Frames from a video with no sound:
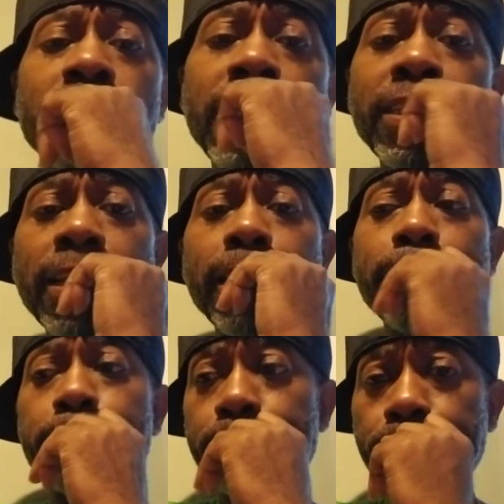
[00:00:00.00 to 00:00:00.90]
I tell her,
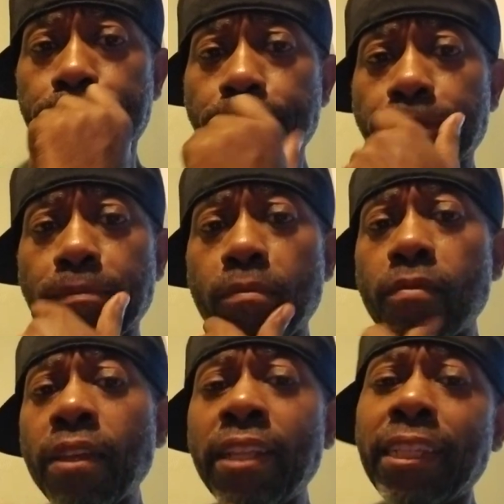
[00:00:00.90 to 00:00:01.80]

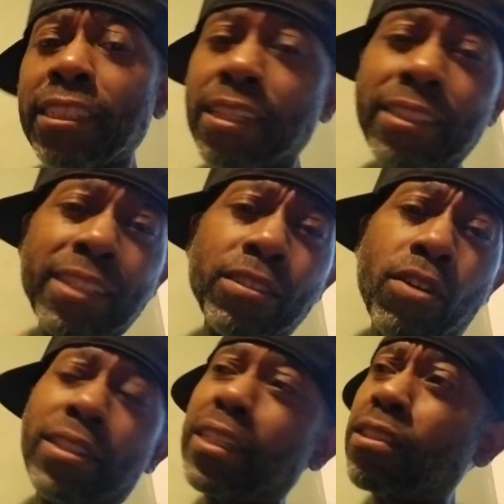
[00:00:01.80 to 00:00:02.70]
I
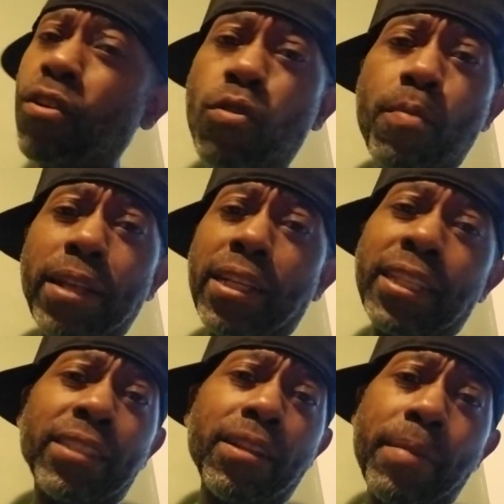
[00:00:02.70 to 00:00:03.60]
texted the whole message. I
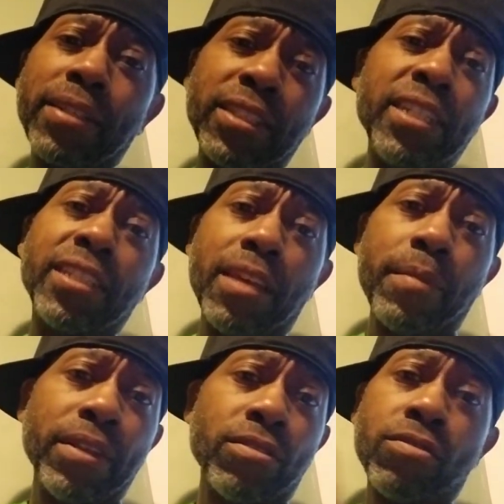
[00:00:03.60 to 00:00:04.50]
texted the message he sent
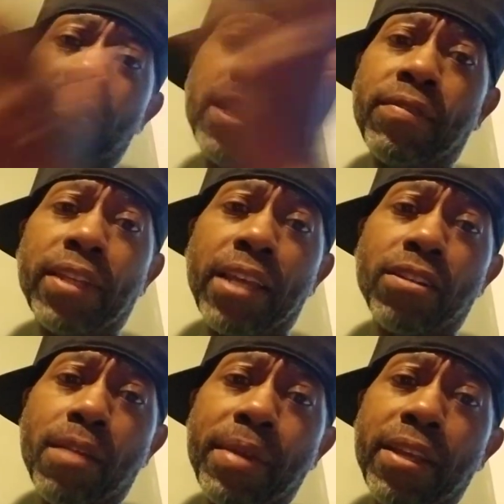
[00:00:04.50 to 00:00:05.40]
me, so it's not even like what
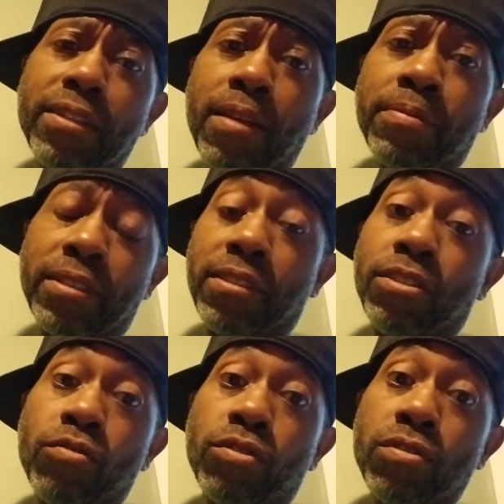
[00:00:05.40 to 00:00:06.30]
I mean.
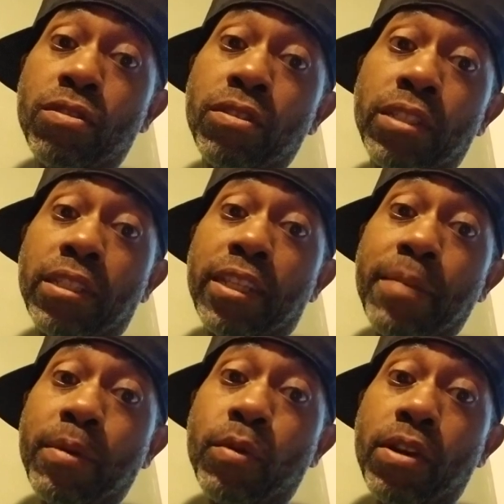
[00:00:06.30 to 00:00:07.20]
So just to
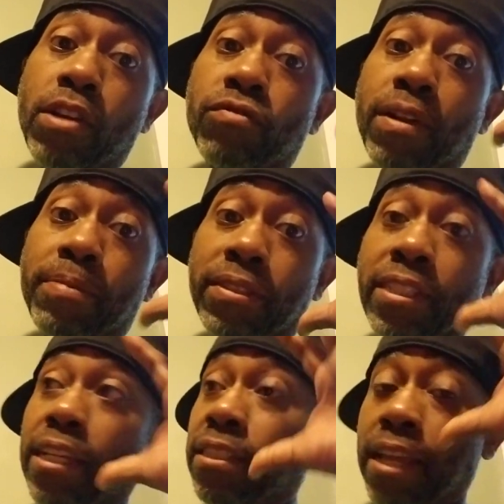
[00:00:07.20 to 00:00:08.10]
keep it 100, I'm
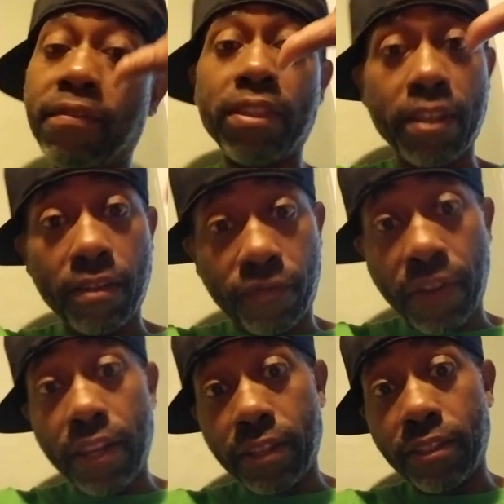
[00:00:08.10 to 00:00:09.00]
texting everything the
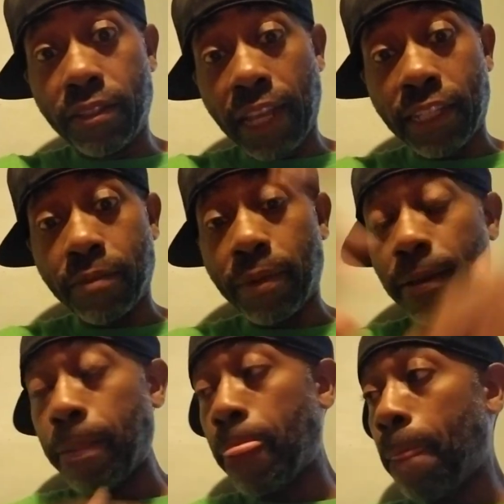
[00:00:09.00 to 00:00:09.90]
vendors texted me.
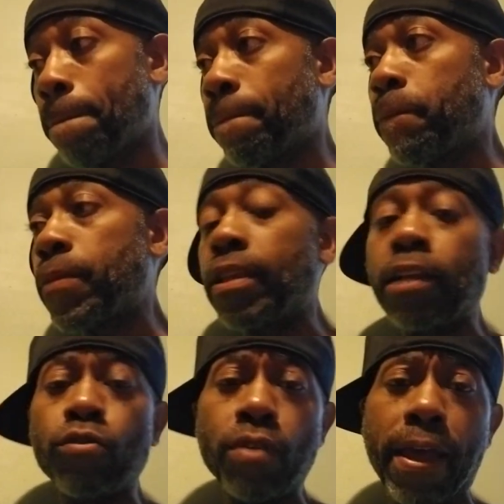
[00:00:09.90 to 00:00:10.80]
I
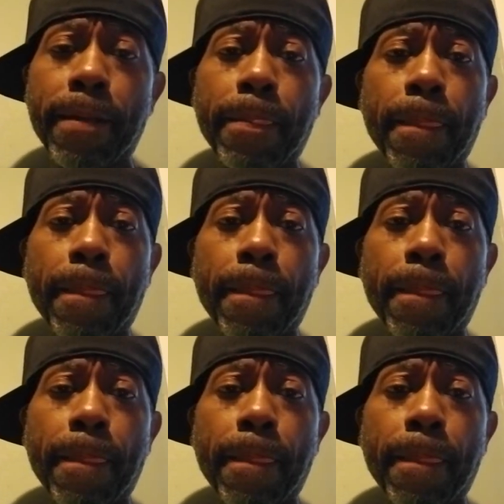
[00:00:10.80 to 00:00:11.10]
do that,